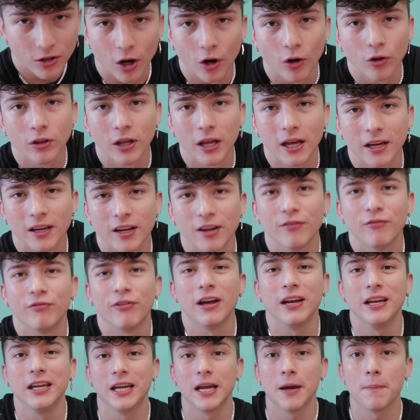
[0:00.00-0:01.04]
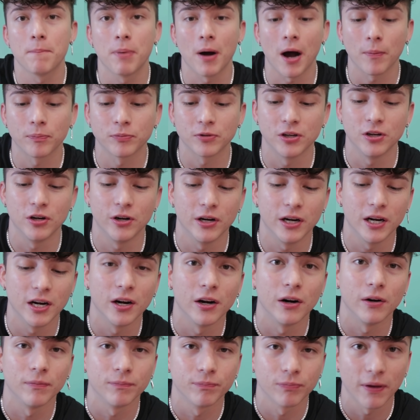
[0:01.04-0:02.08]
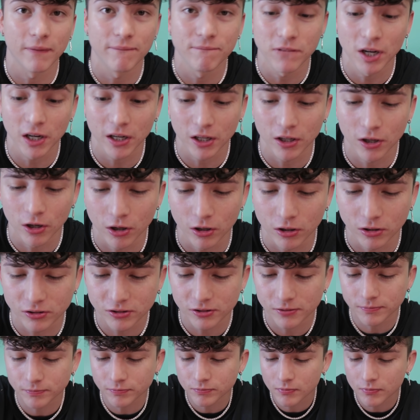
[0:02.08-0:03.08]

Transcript: Don't let confetti get popped in your ear. It hurts.